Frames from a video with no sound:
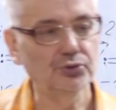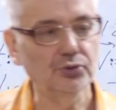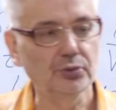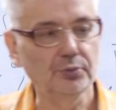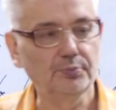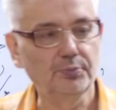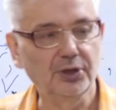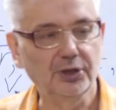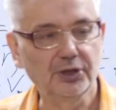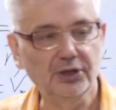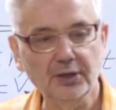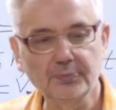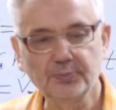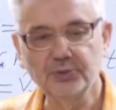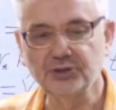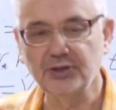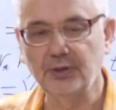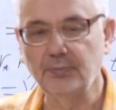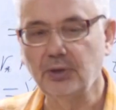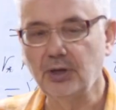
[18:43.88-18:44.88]
term should be
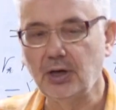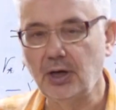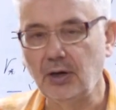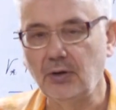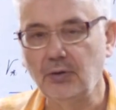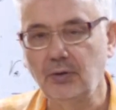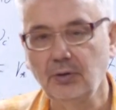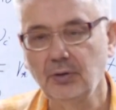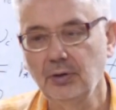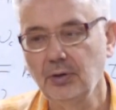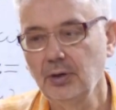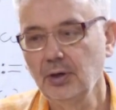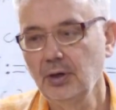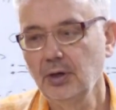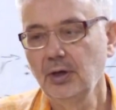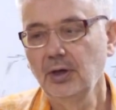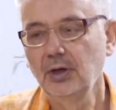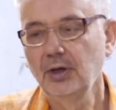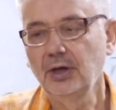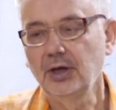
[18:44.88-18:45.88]
kept somehow.
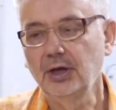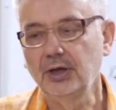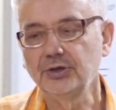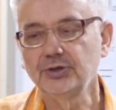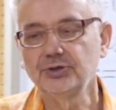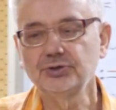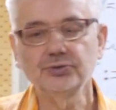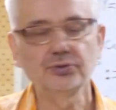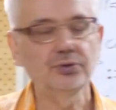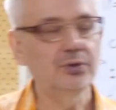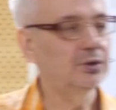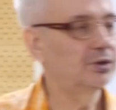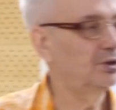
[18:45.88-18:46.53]
And